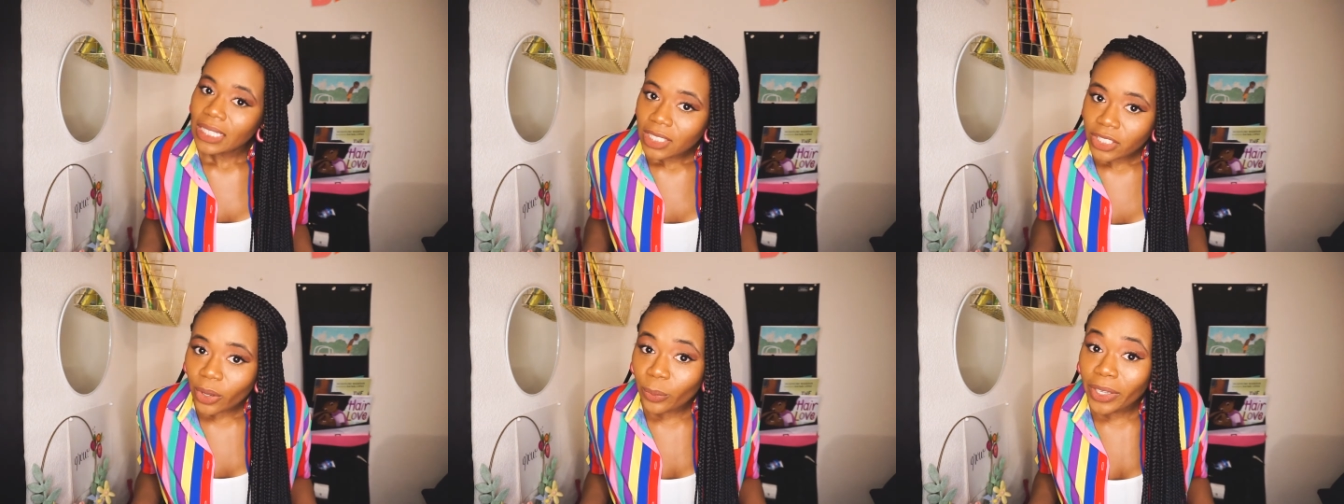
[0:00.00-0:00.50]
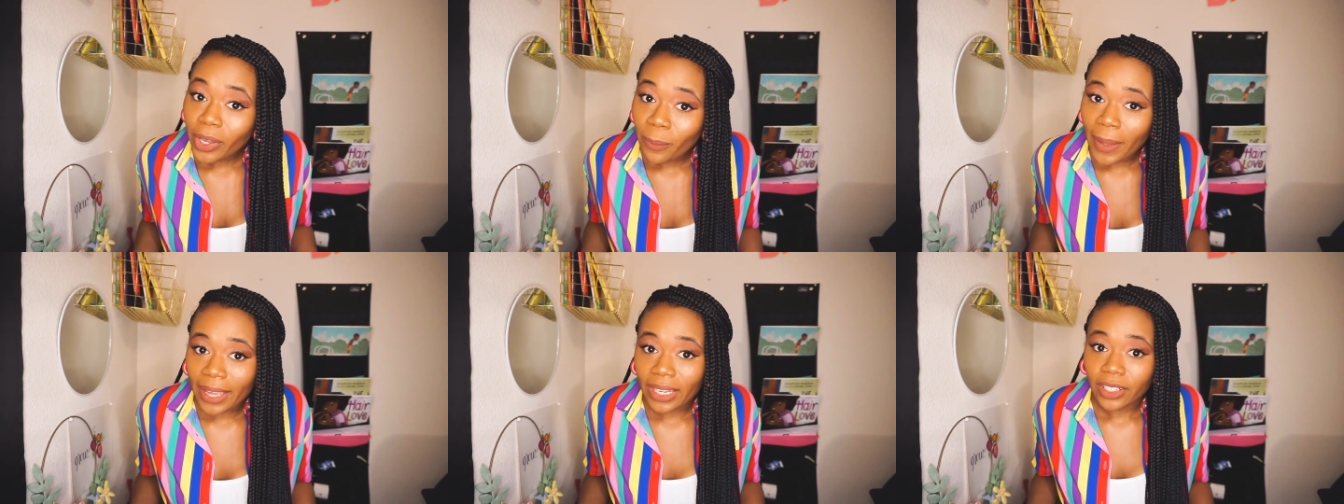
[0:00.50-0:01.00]
So we go
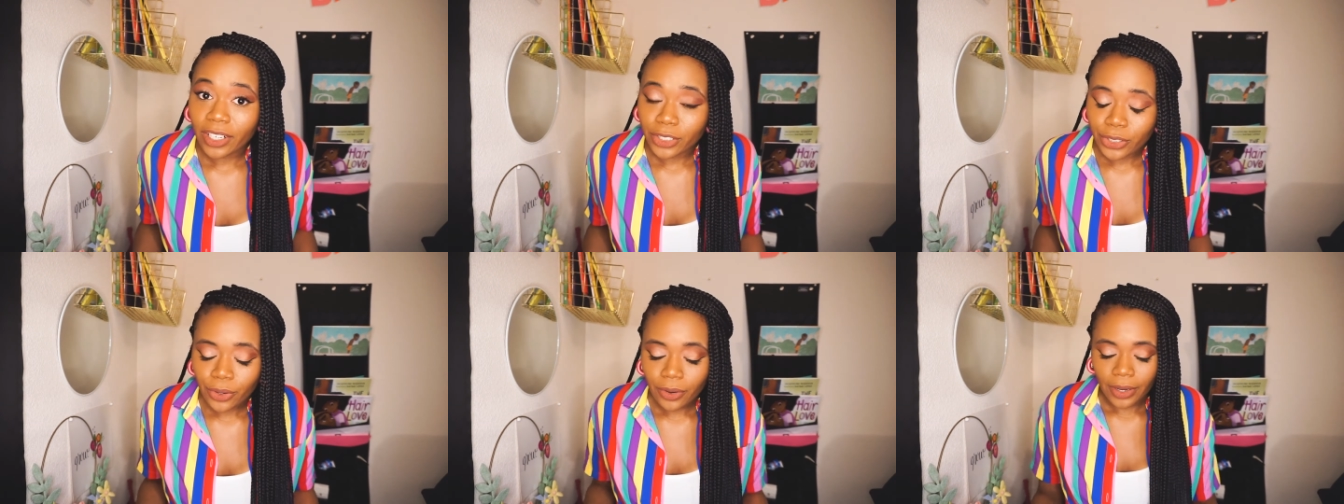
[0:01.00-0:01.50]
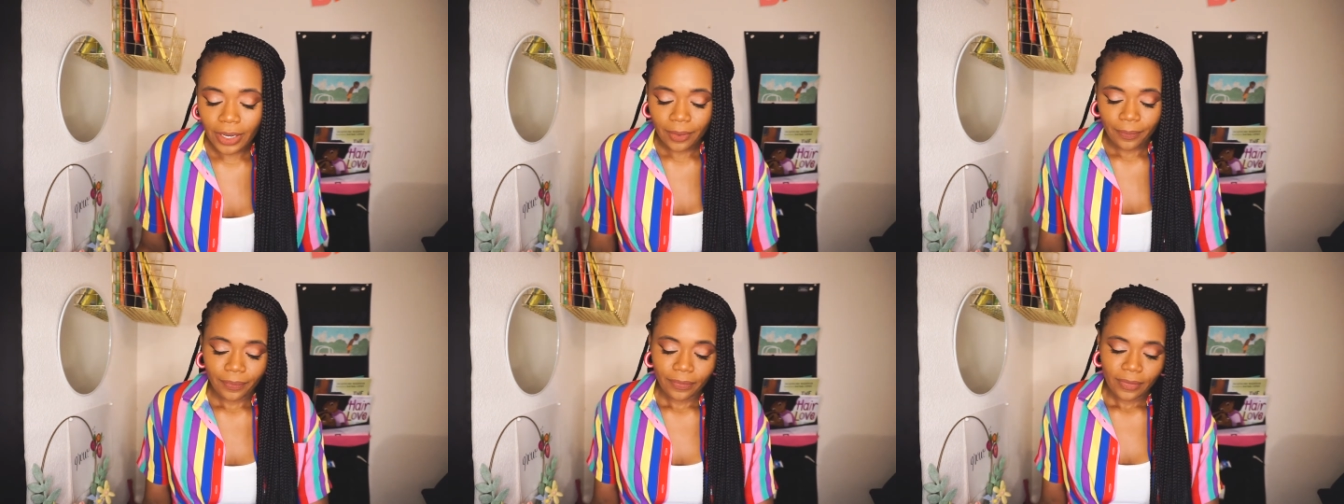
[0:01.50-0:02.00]
back in our story.
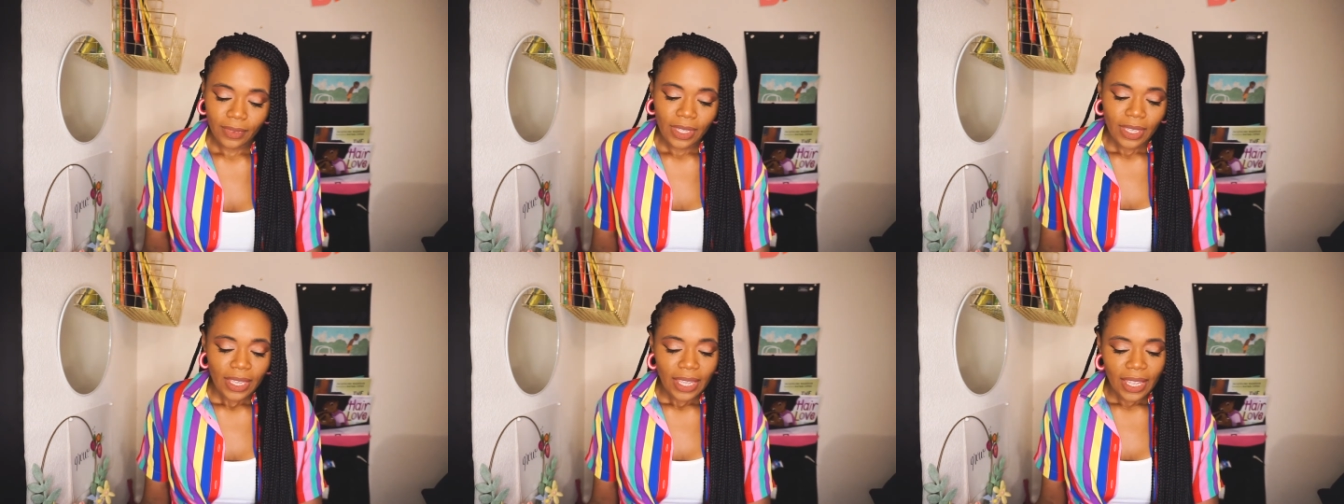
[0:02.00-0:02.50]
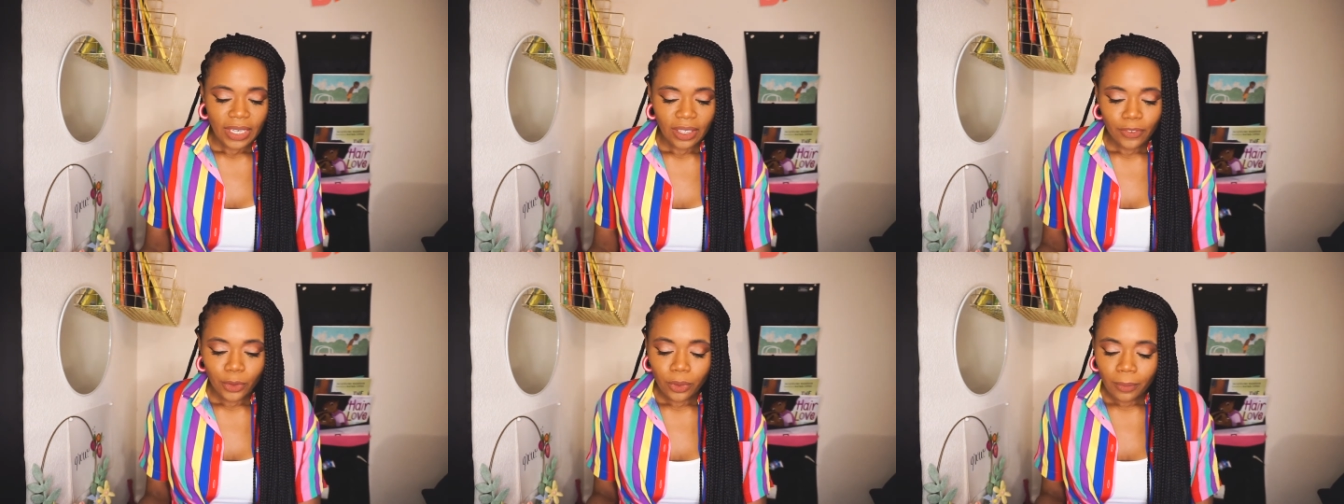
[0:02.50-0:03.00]
And
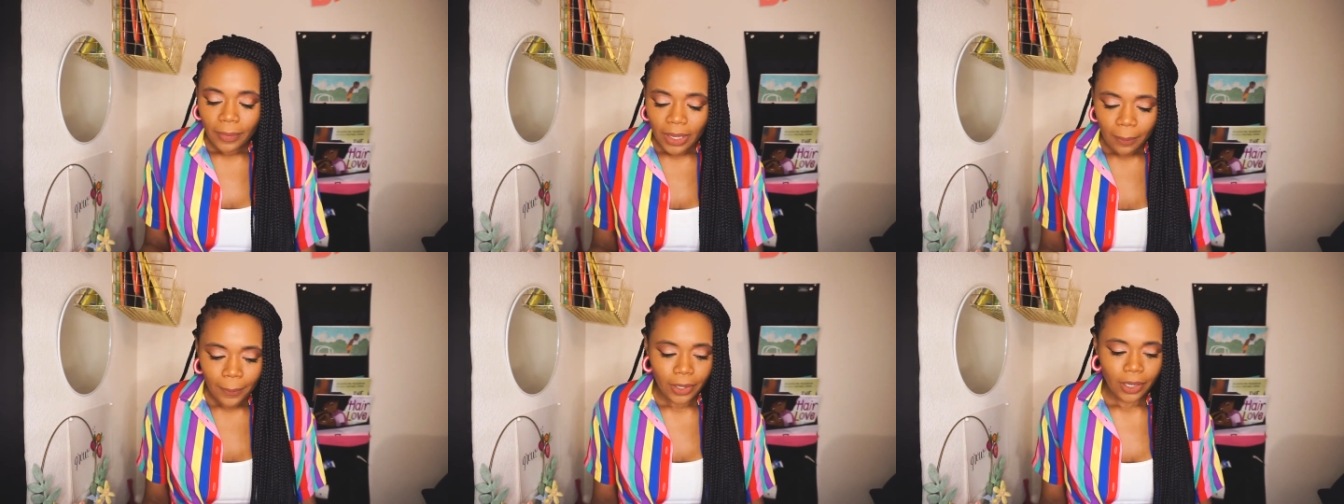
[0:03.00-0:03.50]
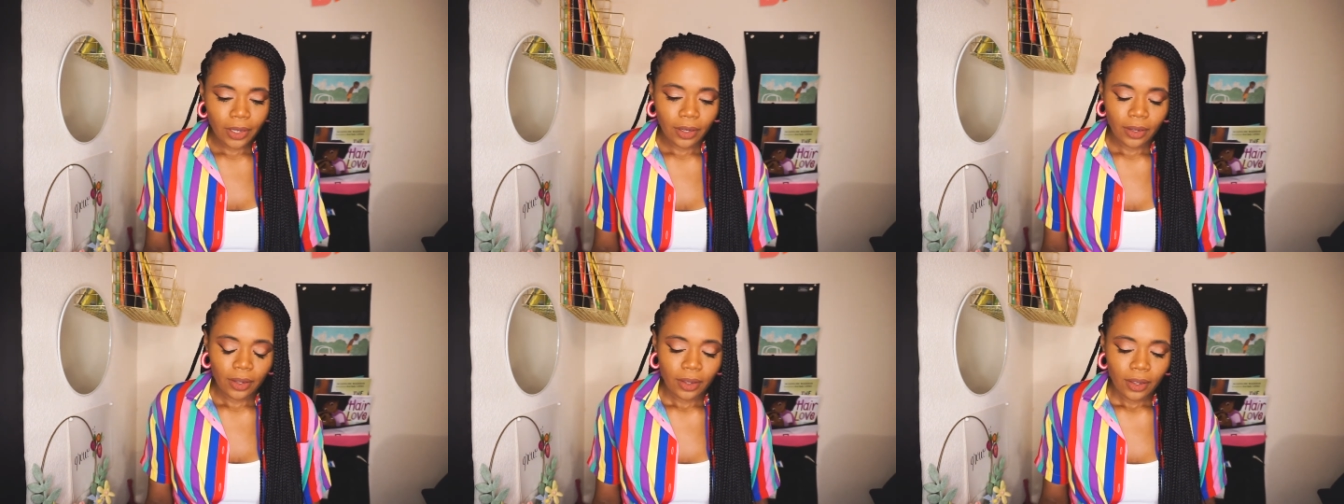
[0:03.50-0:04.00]
if you remember,
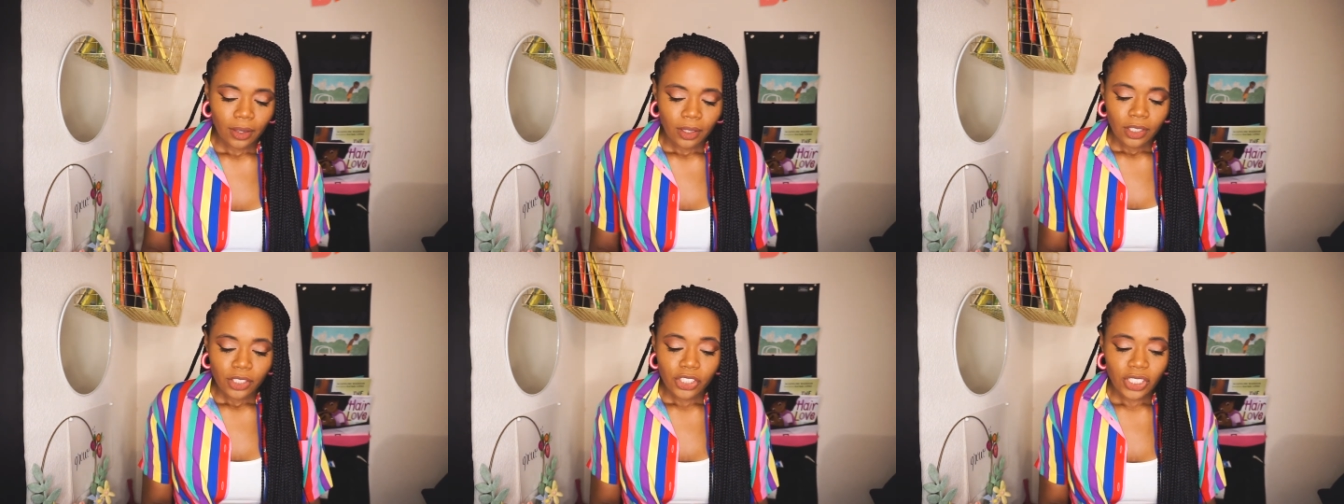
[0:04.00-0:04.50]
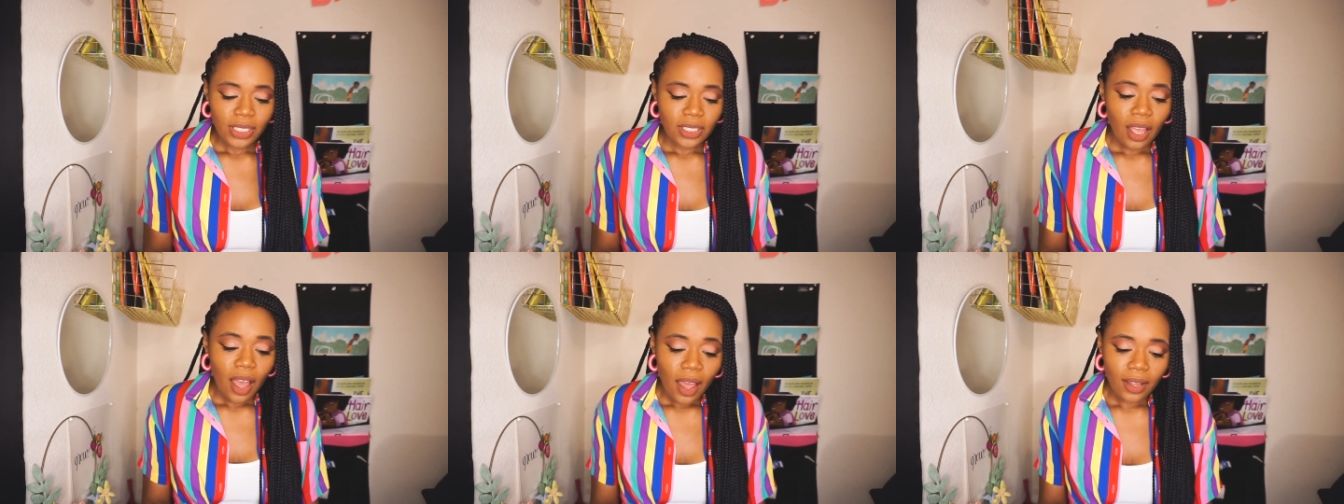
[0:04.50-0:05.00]
she
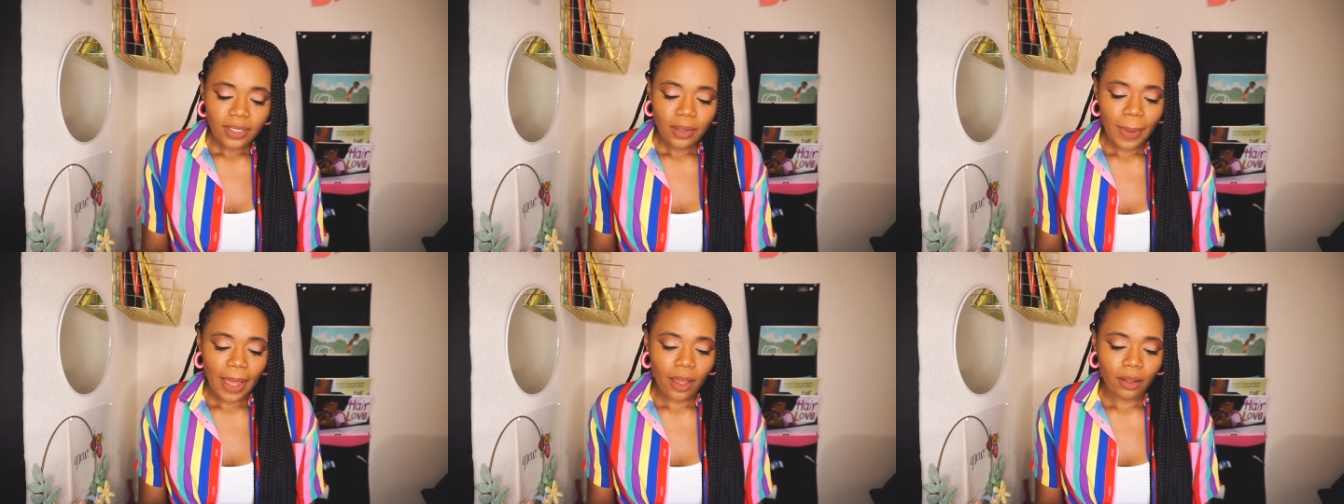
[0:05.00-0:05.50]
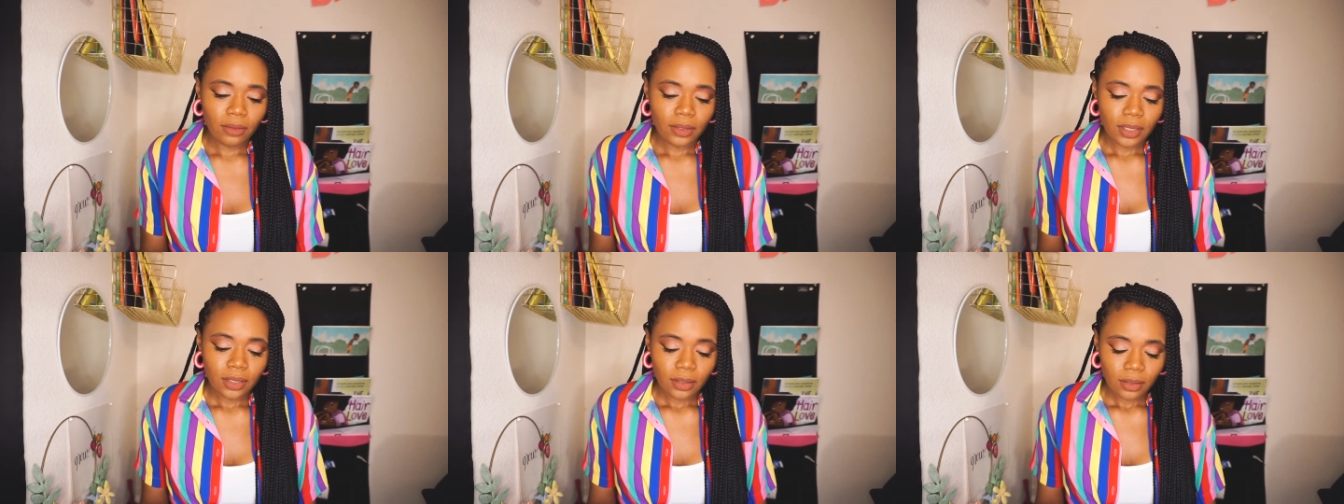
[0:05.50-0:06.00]
talked about
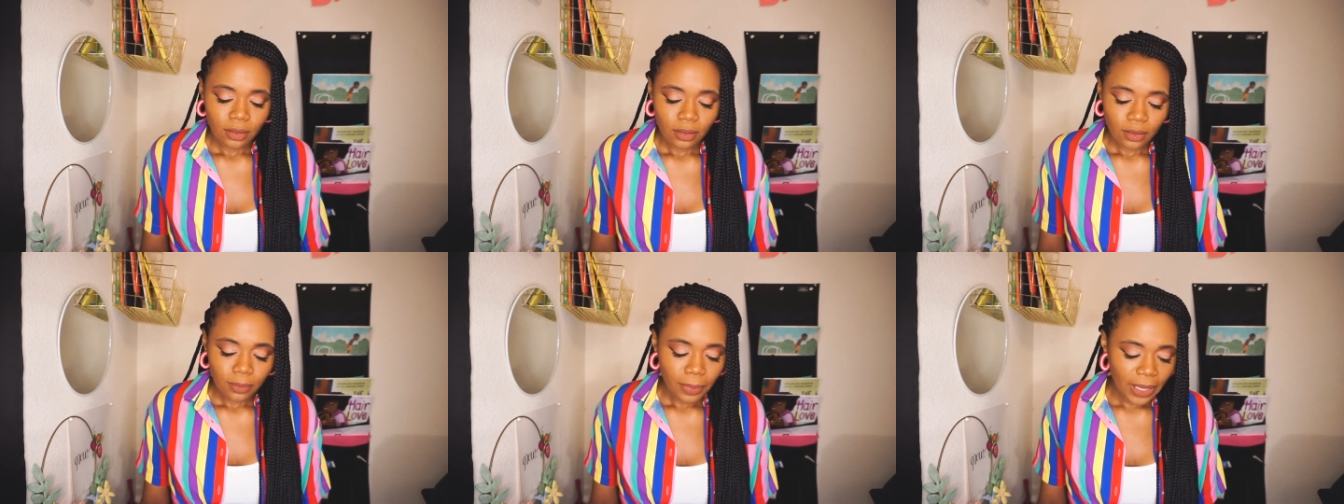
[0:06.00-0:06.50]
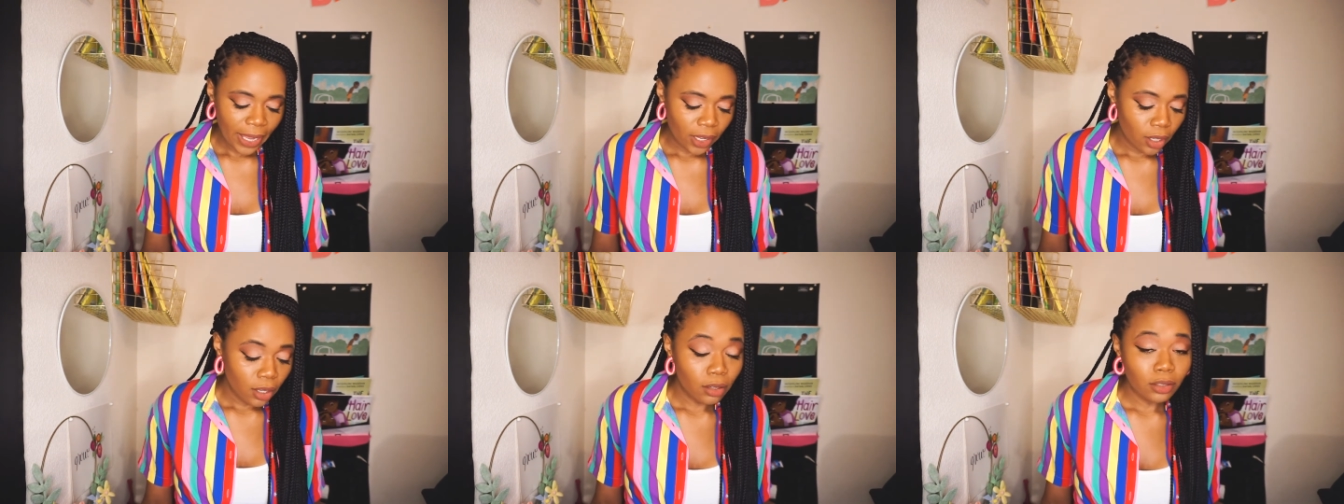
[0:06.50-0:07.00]
black
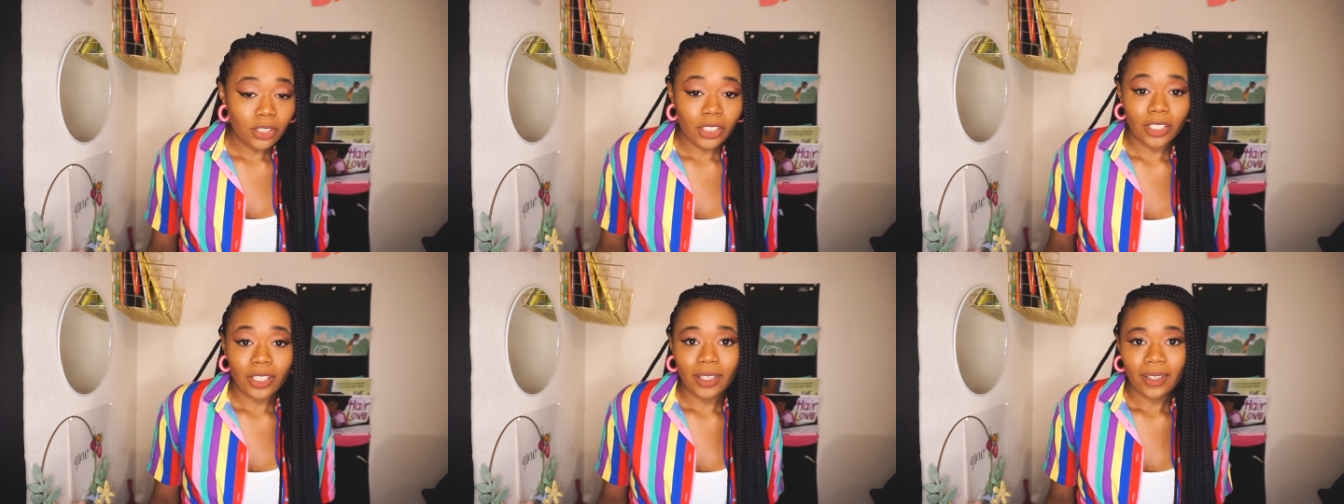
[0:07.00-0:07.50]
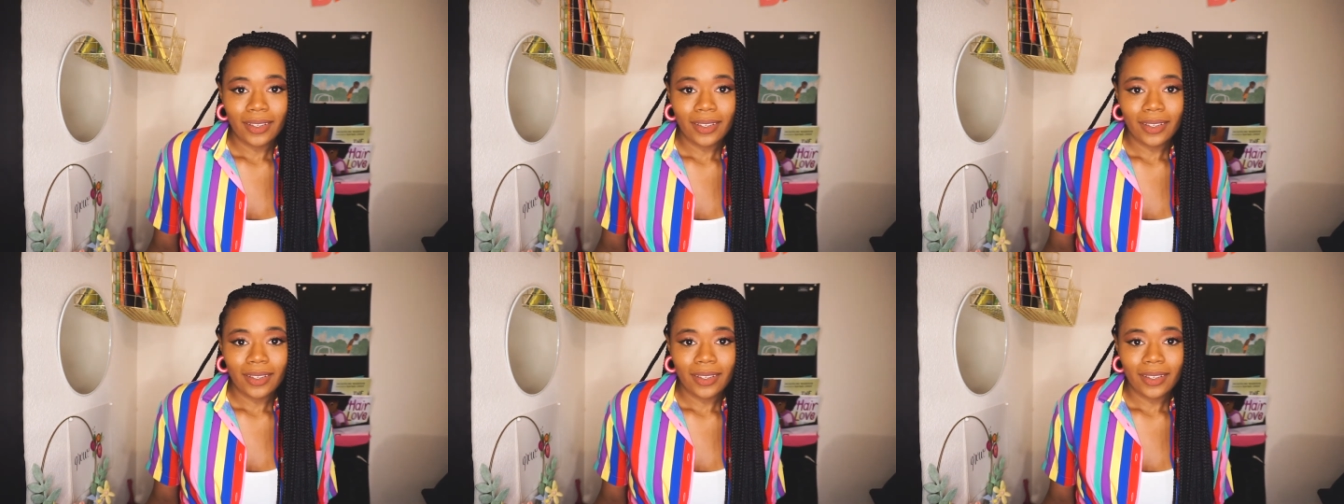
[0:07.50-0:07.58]
culture,